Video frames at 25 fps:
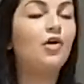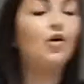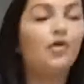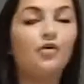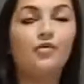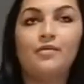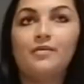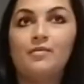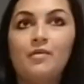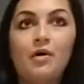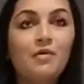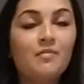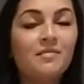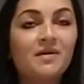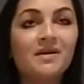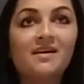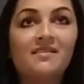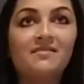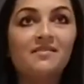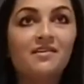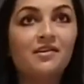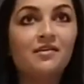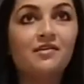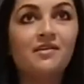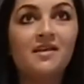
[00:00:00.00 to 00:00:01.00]
No, we won't be
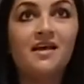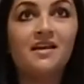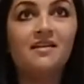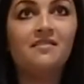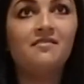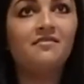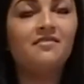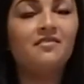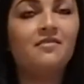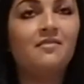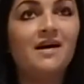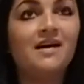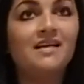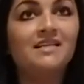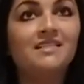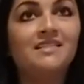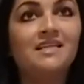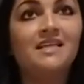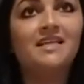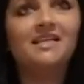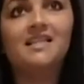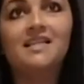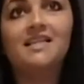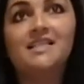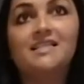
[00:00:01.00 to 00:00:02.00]
giving you that
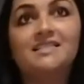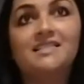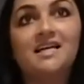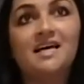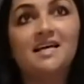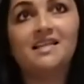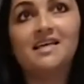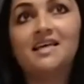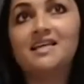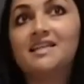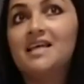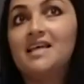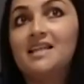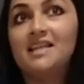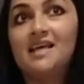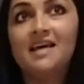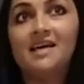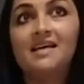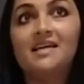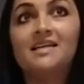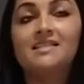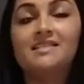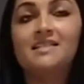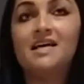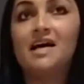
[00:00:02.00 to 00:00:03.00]
information, and there's nothing that
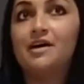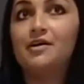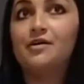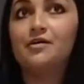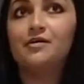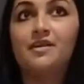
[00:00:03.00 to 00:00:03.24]
they can tell